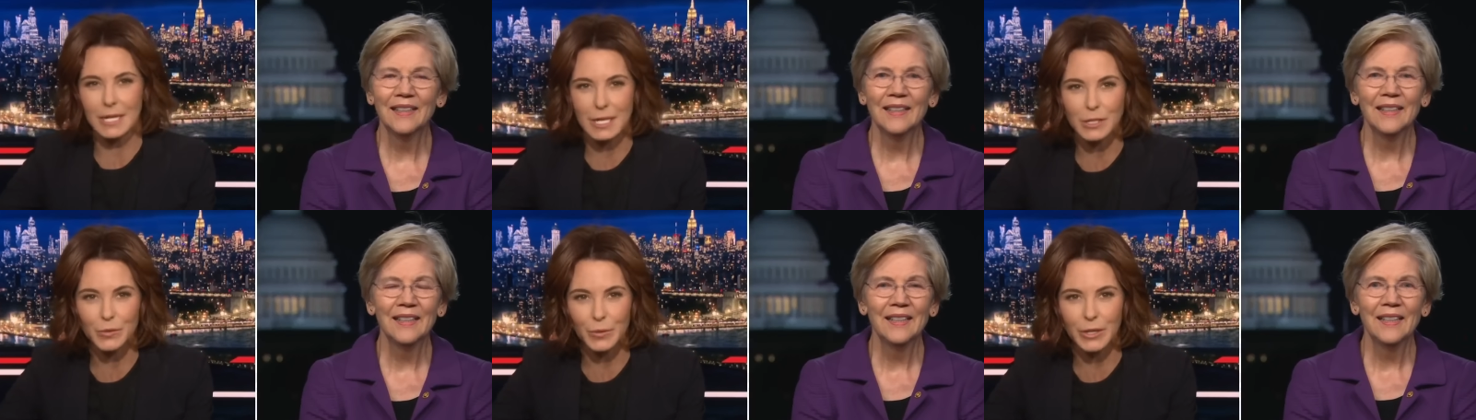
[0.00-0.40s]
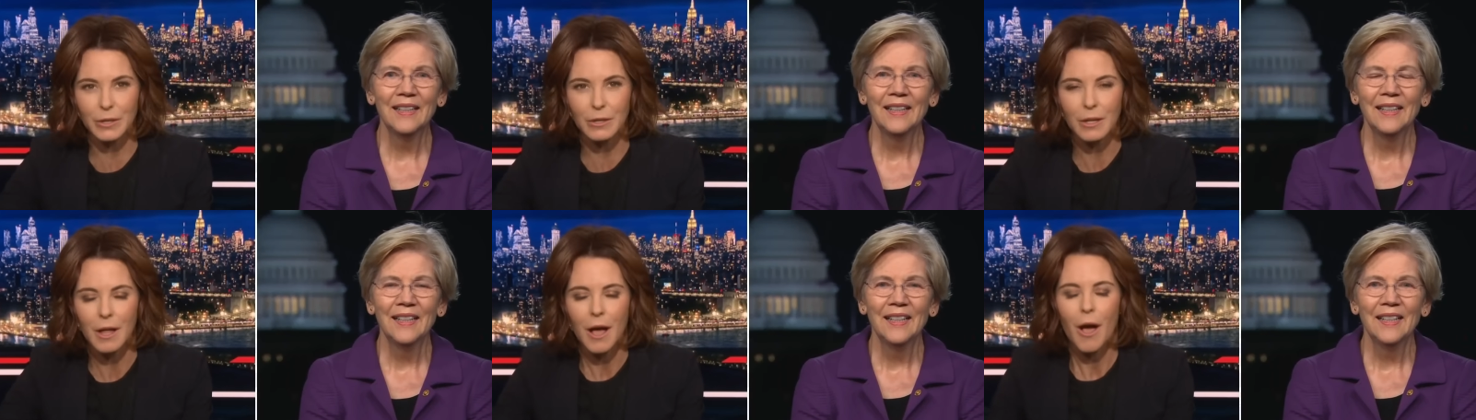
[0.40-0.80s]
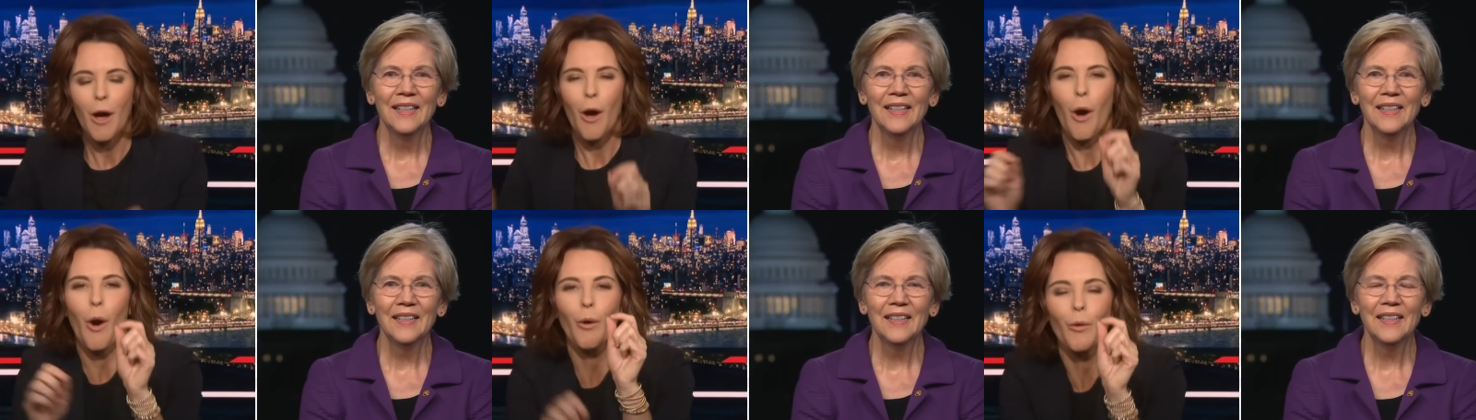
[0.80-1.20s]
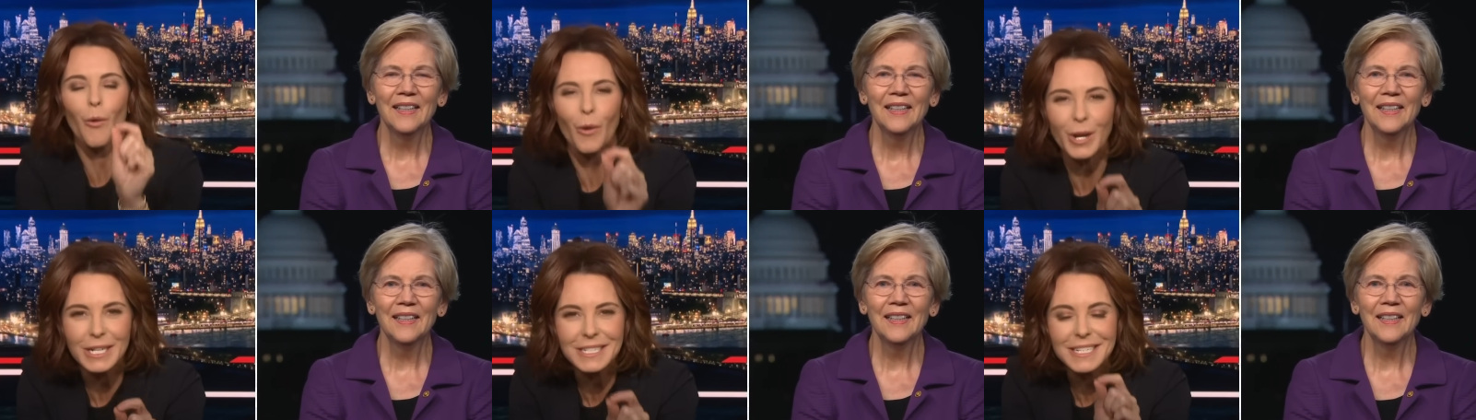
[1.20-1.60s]
Speaker 1: Israel,
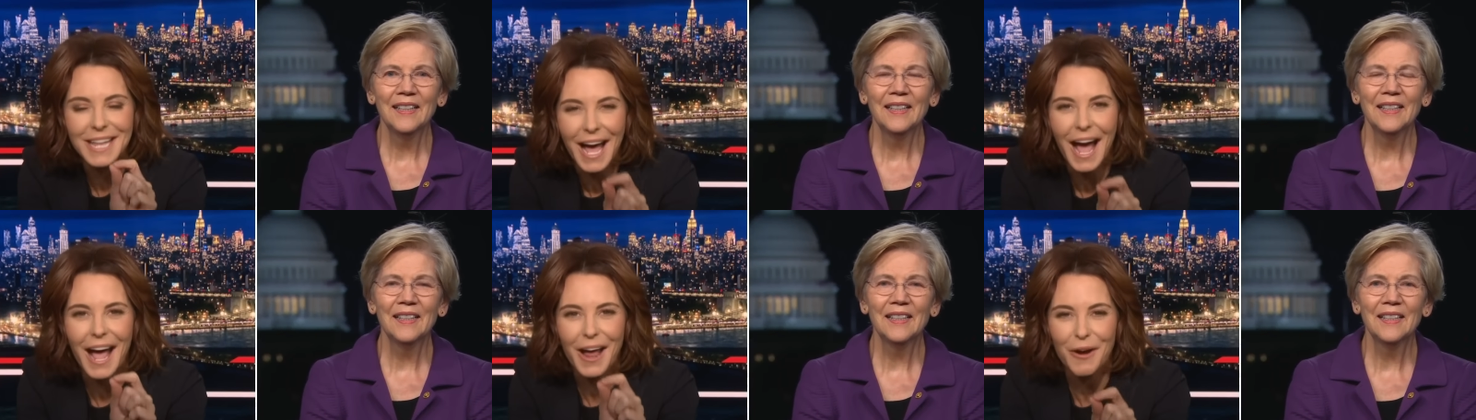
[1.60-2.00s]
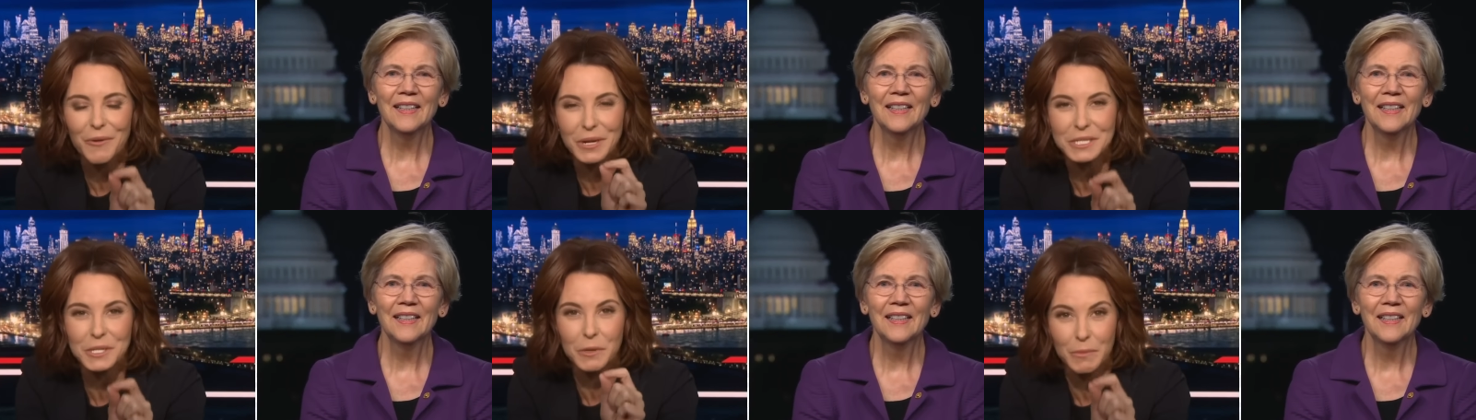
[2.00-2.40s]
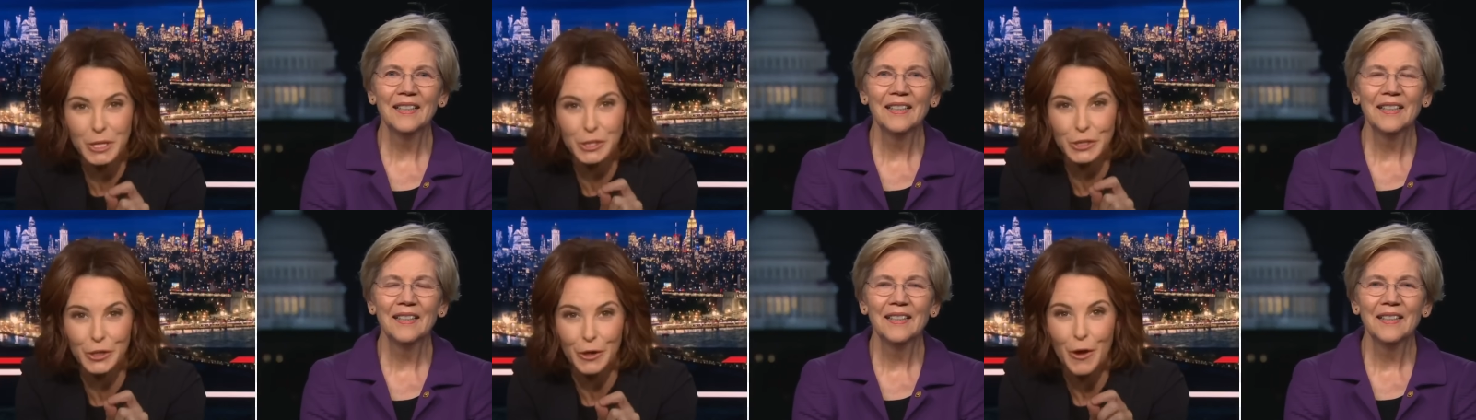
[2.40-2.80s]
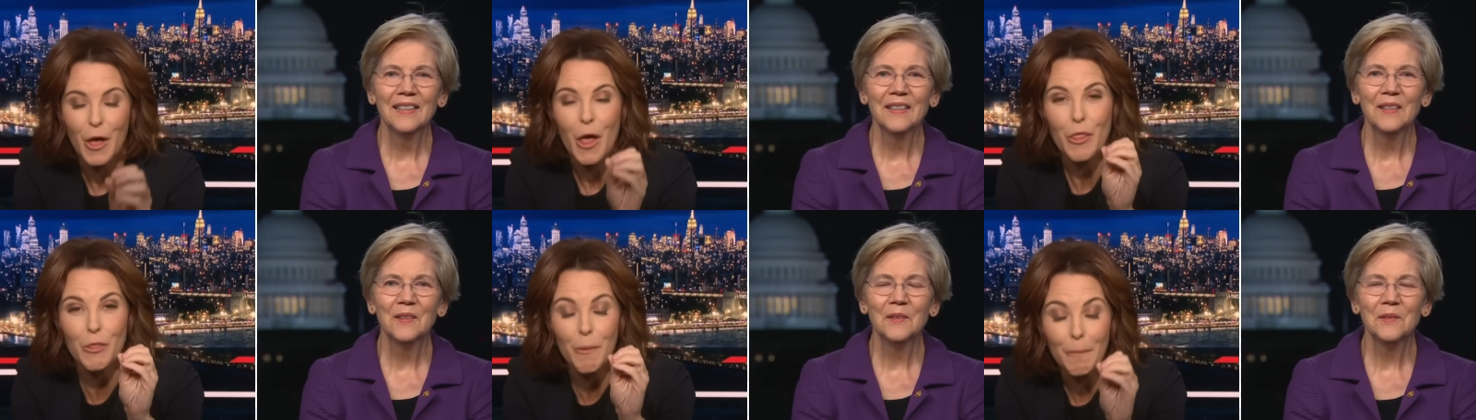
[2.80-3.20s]
according to the I R S commissioner,
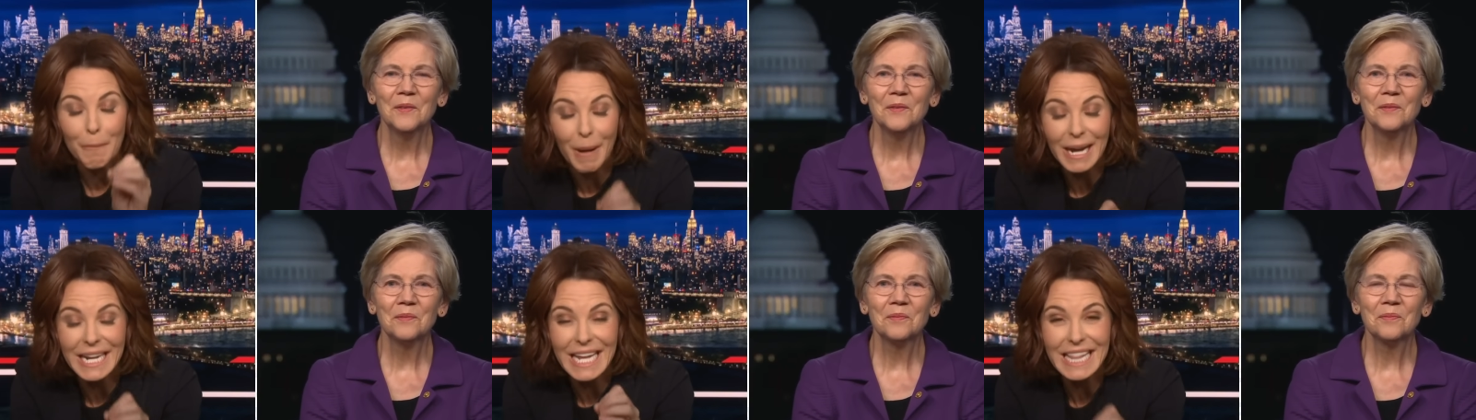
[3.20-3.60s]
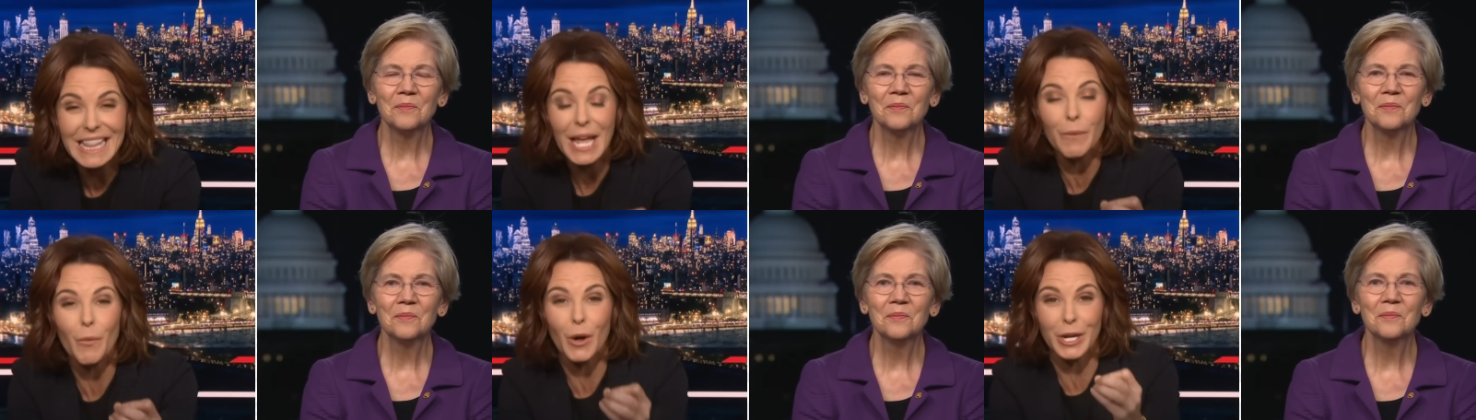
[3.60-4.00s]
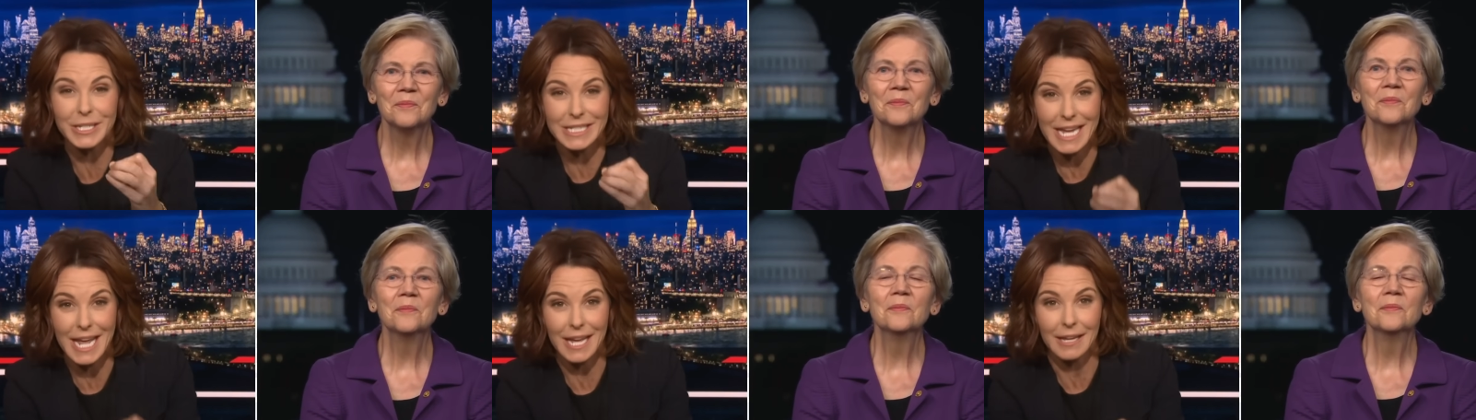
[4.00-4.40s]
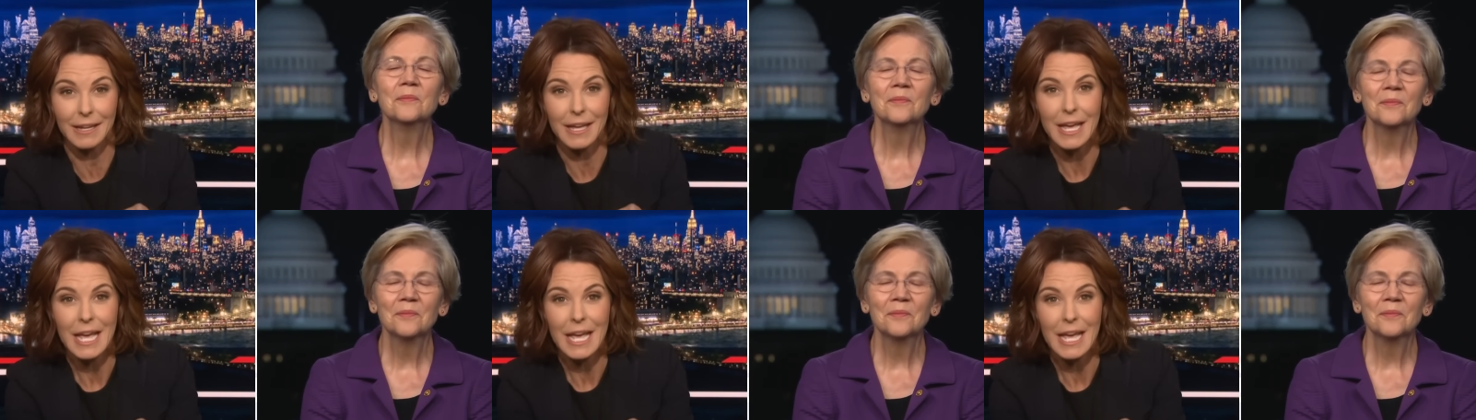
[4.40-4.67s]
the money they want to take